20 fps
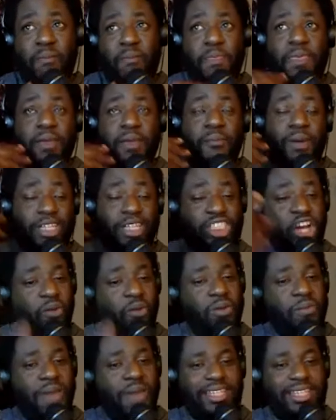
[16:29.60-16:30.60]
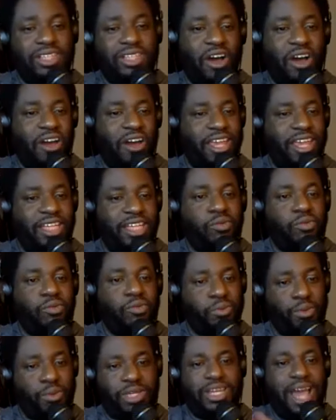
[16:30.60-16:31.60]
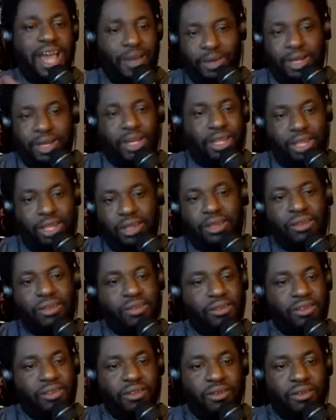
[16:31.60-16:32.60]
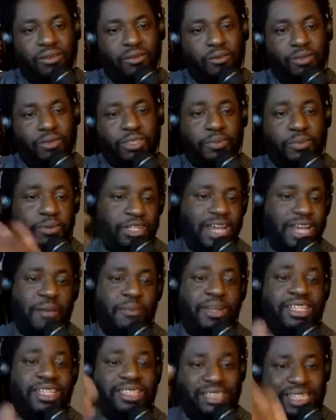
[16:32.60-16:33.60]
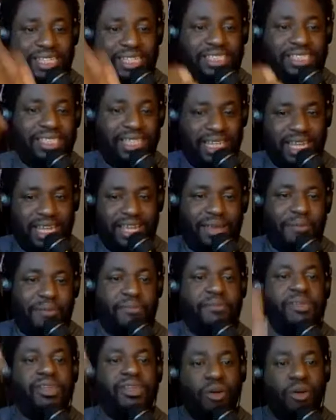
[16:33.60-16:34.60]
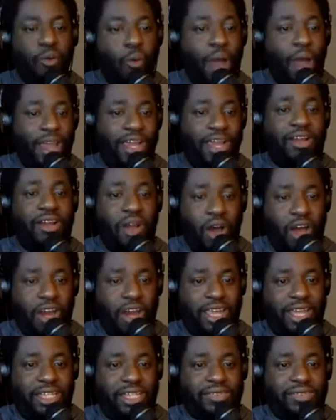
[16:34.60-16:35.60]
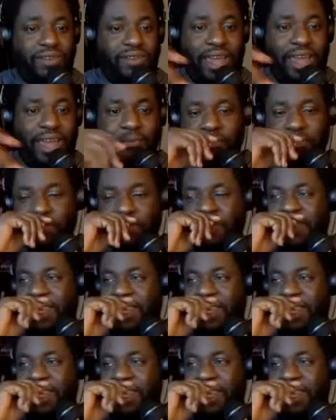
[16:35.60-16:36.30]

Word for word: But TobyMac's audience was predominantly was a predominantly CCM white audience, right? Yeah.